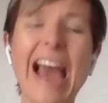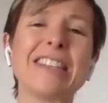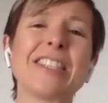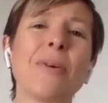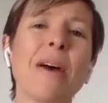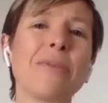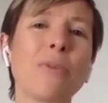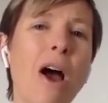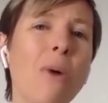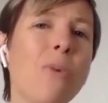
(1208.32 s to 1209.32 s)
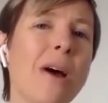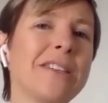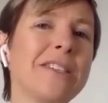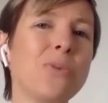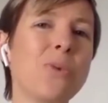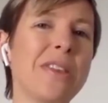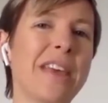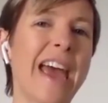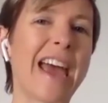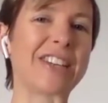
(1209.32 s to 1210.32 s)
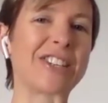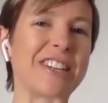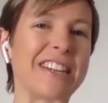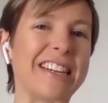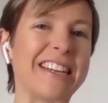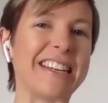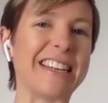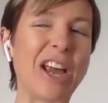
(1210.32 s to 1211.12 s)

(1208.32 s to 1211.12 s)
And so I wonder whether actually